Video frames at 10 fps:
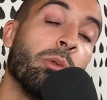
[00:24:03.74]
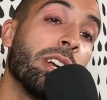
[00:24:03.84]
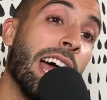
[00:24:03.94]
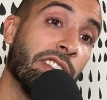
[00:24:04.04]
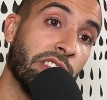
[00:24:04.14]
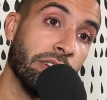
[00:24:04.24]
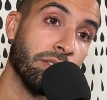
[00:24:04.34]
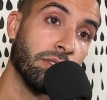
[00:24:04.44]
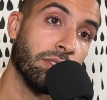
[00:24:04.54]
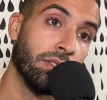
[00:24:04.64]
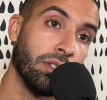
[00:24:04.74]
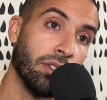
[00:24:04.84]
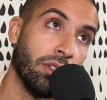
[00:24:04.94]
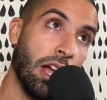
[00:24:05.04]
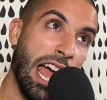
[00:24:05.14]
wanted to ask you:
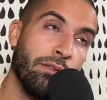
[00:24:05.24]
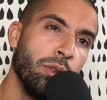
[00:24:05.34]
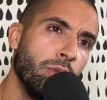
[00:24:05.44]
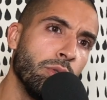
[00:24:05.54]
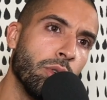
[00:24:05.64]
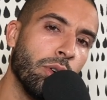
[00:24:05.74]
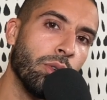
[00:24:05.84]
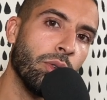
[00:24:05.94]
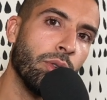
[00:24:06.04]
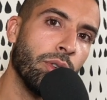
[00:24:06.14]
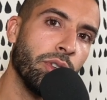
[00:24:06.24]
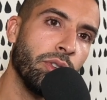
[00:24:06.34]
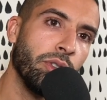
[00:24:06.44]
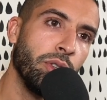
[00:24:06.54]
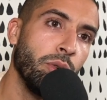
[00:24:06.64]
Have you
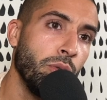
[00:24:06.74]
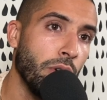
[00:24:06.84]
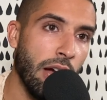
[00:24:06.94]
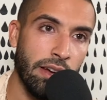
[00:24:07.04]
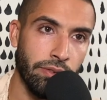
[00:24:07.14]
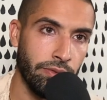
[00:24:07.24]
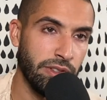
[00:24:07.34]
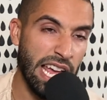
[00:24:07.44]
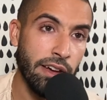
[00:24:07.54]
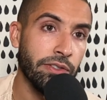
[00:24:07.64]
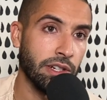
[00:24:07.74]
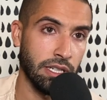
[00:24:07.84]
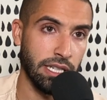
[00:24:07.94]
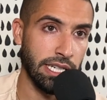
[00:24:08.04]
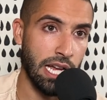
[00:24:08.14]
you have
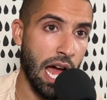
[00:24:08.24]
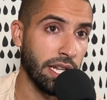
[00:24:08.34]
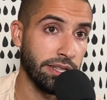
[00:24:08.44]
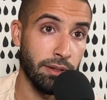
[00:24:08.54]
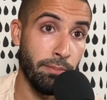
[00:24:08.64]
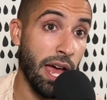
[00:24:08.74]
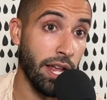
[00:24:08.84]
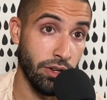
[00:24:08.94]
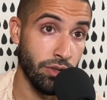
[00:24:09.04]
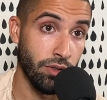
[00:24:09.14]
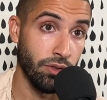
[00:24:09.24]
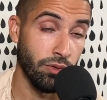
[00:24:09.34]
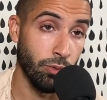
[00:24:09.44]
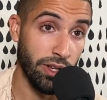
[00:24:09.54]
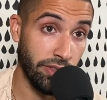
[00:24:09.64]
definitely gotten to bed
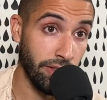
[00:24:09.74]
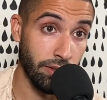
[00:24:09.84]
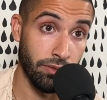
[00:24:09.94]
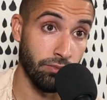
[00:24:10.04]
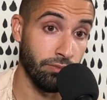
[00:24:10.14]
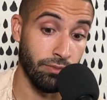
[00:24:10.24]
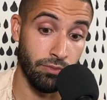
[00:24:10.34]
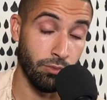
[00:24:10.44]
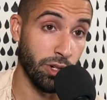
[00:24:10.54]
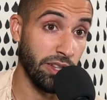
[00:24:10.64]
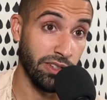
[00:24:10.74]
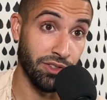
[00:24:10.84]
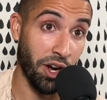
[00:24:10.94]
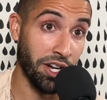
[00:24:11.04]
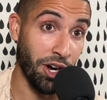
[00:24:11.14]
with one of these
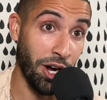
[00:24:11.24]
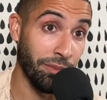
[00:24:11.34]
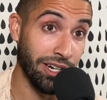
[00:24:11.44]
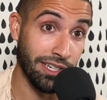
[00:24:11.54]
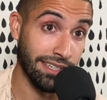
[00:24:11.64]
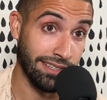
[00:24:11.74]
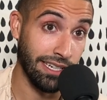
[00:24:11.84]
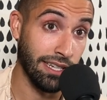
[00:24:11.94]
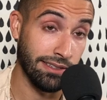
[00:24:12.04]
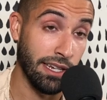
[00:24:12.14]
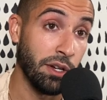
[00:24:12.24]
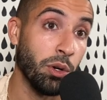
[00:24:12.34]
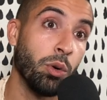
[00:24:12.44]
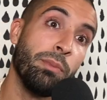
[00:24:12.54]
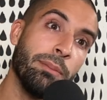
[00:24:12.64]
dark arm-haired Latinas
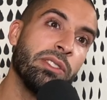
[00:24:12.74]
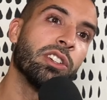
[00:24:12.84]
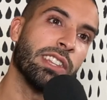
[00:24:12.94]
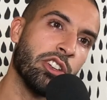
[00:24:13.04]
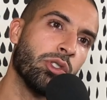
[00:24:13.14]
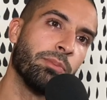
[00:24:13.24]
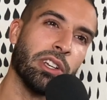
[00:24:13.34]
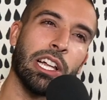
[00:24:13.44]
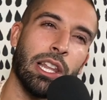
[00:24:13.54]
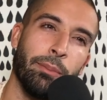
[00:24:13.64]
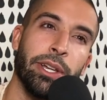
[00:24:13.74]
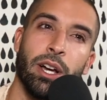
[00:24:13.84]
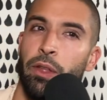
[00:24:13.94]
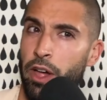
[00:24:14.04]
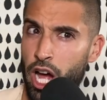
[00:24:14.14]
who maybe took that trip to Colombia
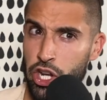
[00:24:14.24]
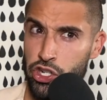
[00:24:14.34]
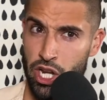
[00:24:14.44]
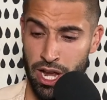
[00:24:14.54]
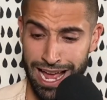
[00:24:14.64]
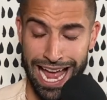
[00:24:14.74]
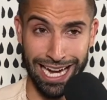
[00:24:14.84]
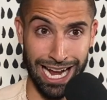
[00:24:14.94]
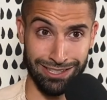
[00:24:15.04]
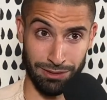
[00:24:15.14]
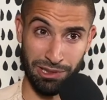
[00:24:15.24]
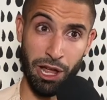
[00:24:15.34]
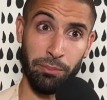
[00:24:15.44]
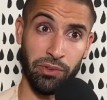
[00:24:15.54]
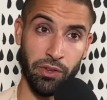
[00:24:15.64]
on the hush and got some
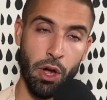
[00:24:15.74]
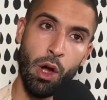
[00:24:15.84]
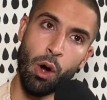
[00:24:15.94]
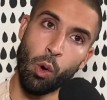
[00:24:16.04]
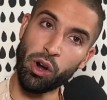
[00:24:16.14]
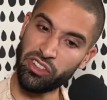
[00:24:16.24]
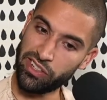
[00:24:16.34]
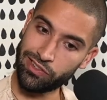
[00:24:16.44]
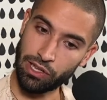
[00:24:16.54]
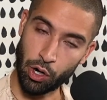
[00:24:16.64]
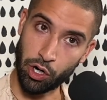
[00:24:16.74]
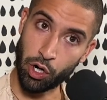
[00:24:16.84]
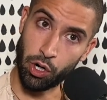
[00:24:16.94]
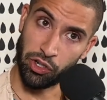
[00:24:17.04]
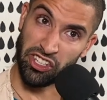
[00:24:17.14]
lumps, or dis or,
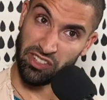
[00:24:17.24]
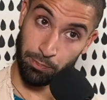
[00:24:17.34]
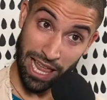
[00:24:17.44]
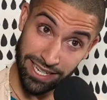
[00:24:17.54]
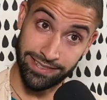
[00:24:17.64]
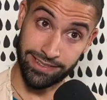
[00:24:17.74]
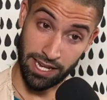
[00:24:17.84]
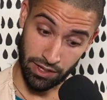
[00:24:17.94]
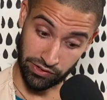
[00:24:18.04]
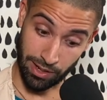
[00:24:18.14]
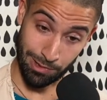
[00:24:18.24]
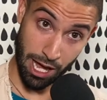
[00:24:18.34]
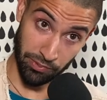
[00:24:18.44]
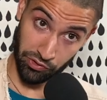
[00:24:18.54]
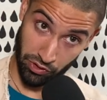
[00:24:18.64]
or, or displaced some
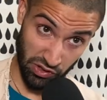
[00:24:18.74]
lumps